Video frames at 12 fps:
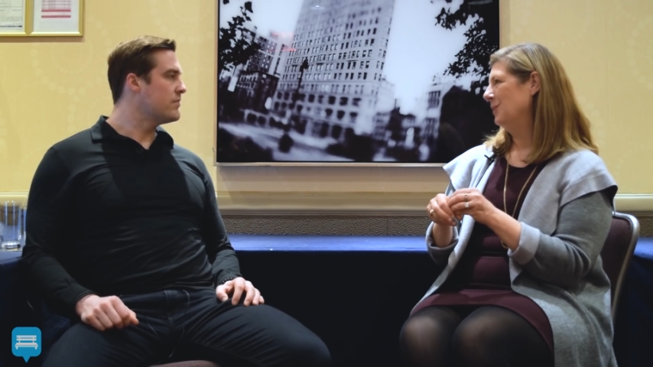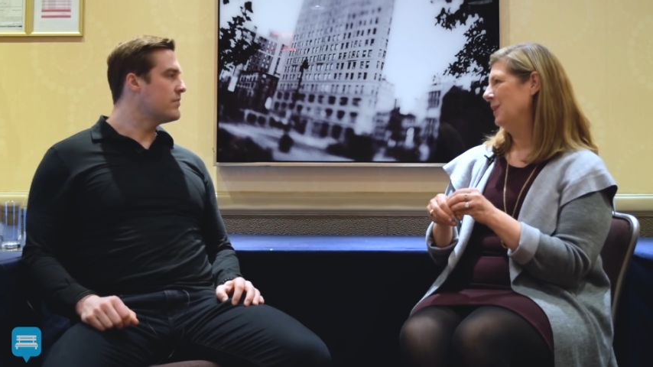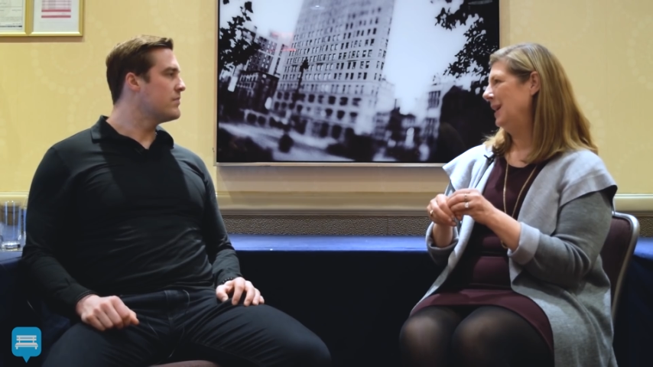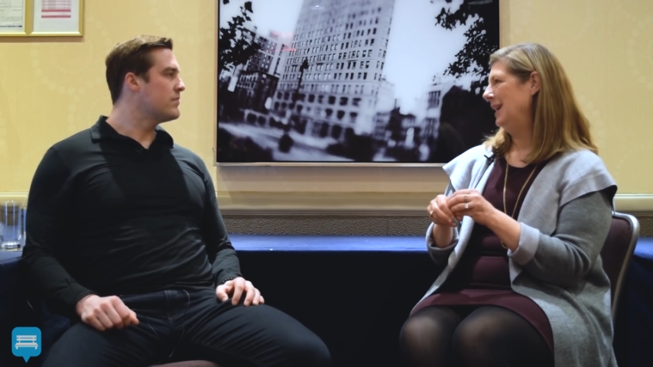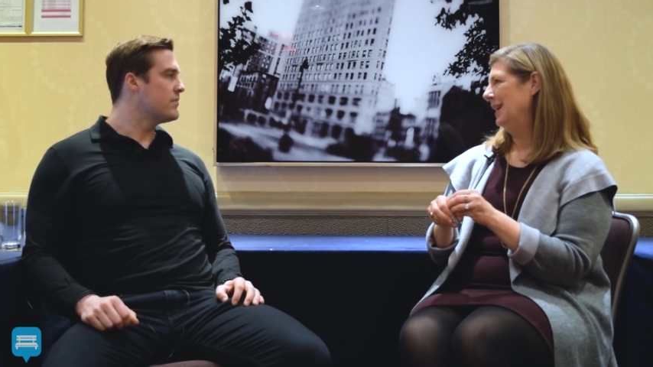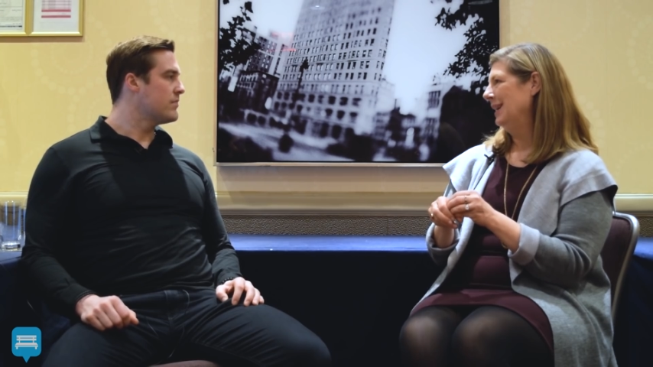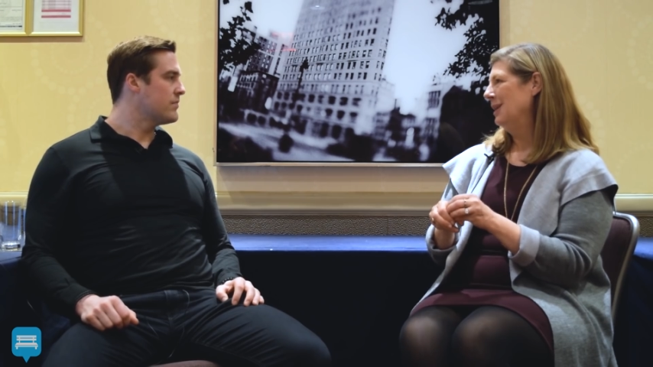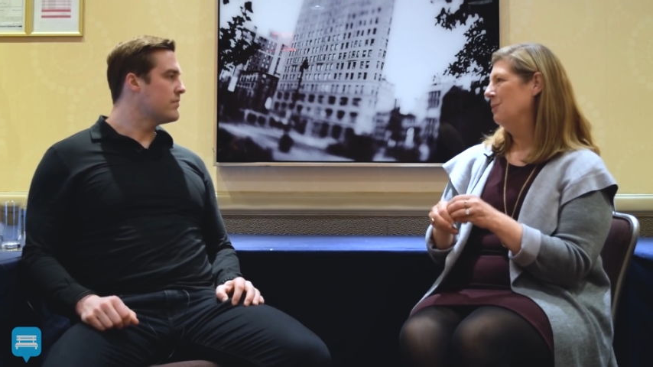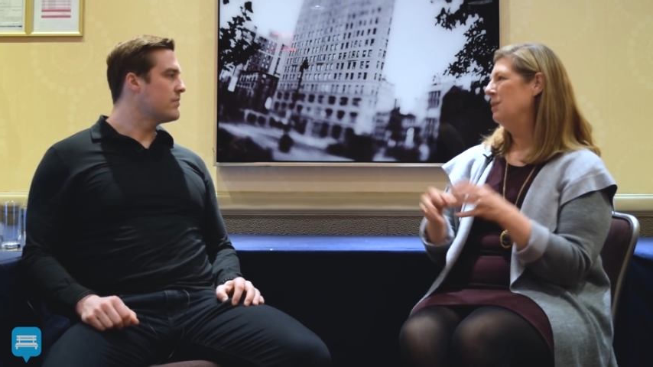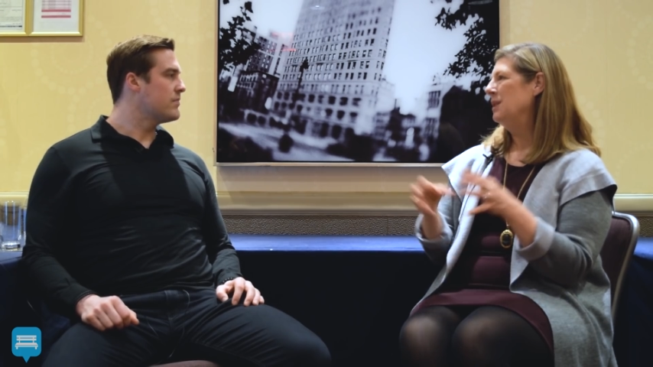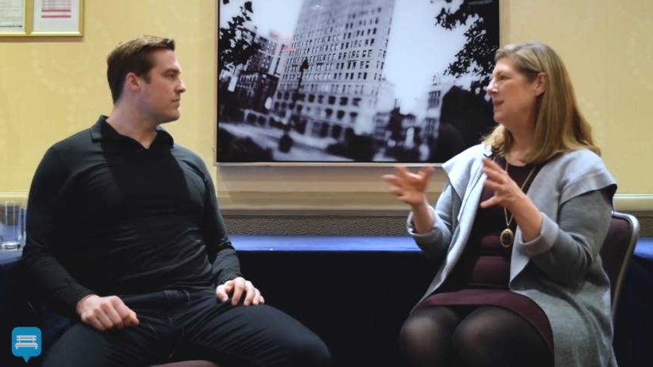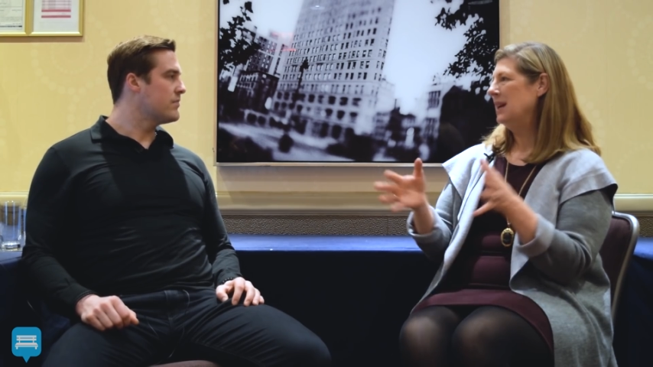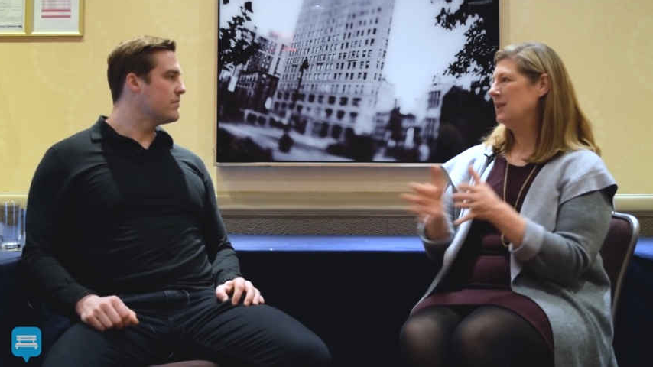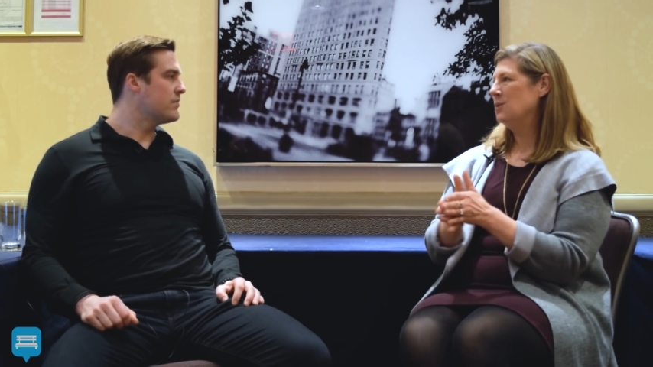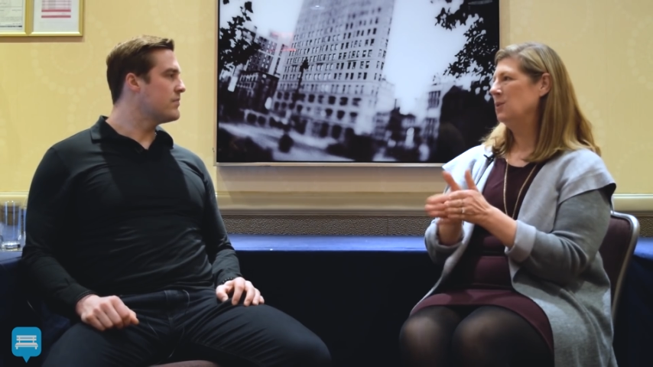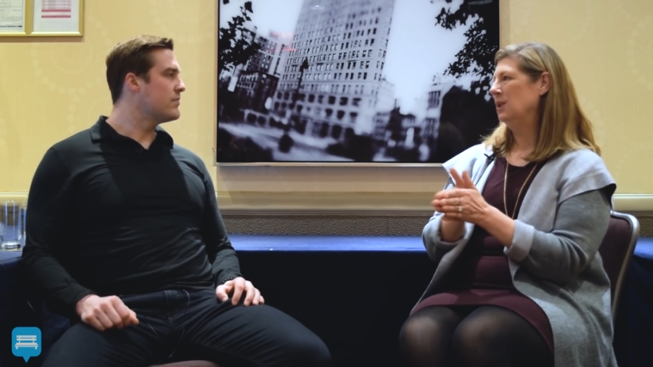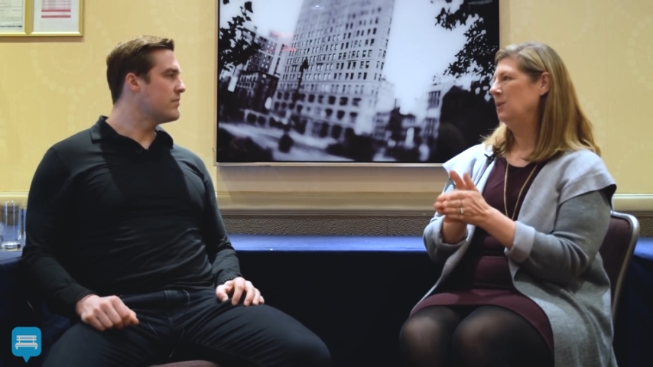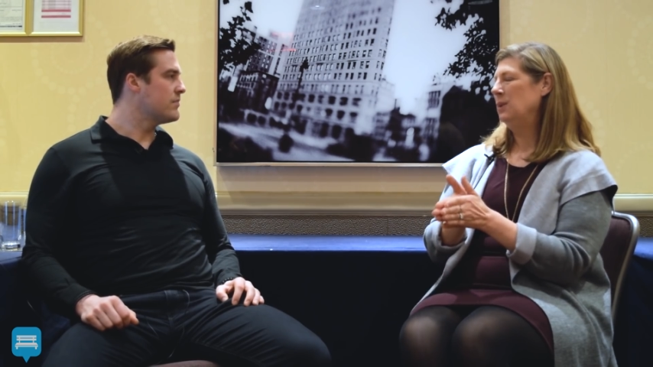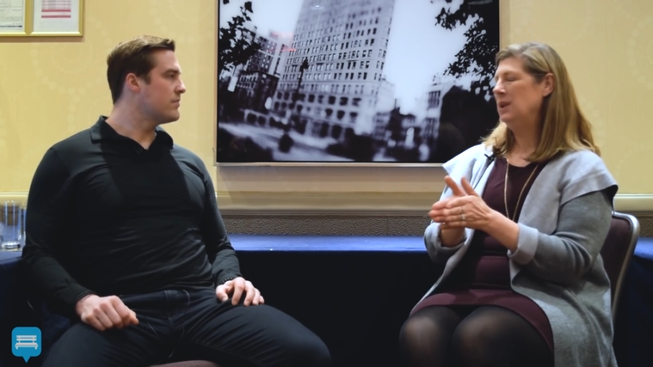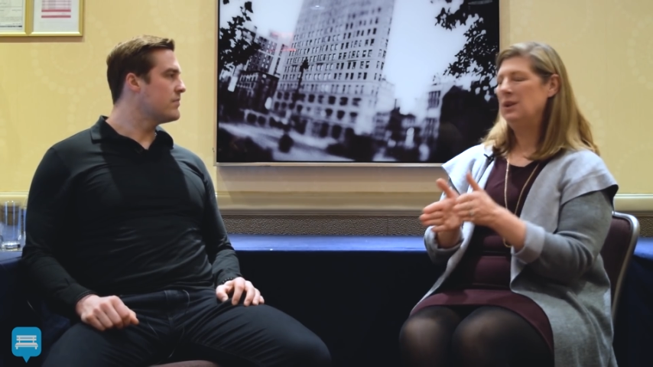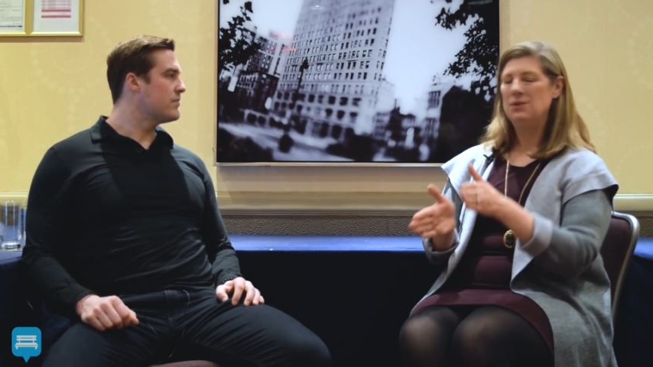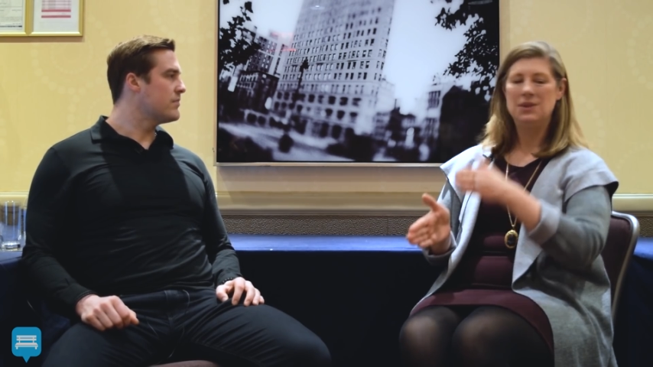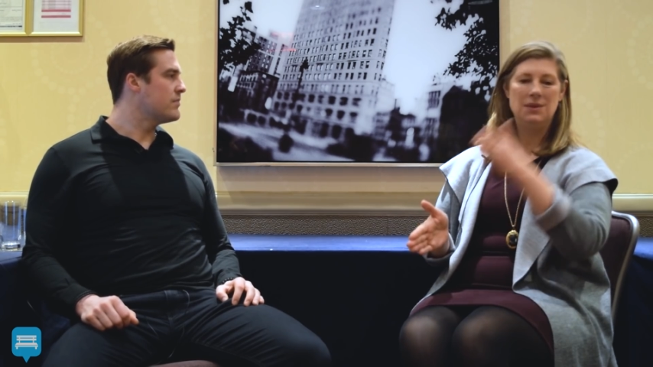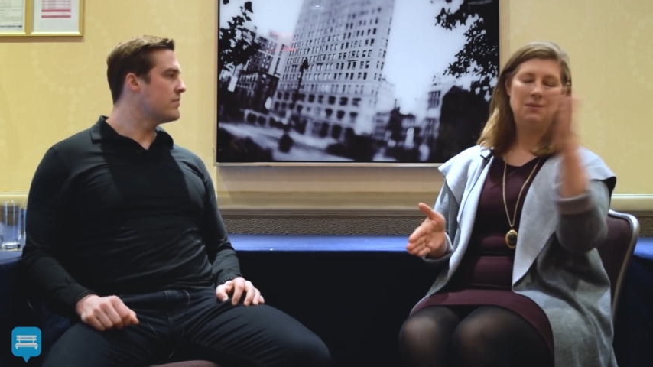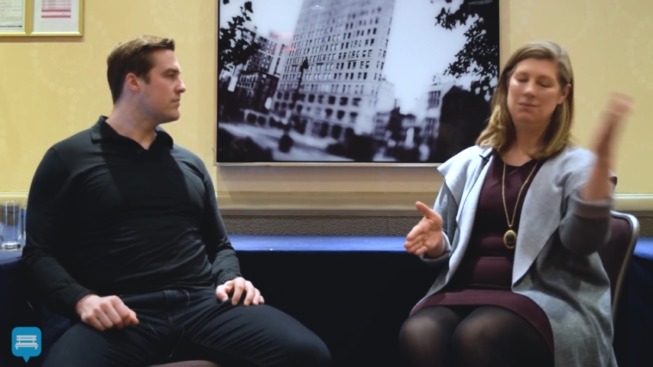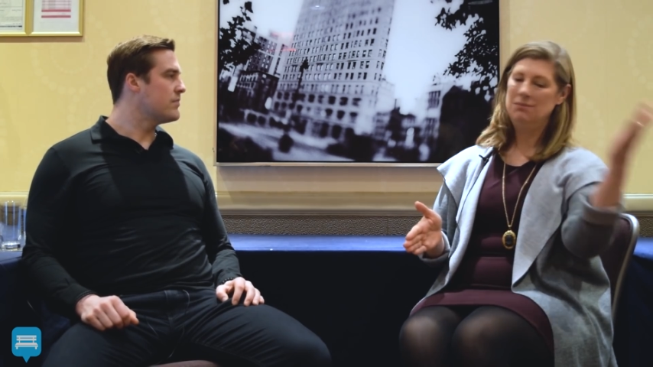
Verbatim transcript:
Speaker 1: away. But that's really, we don't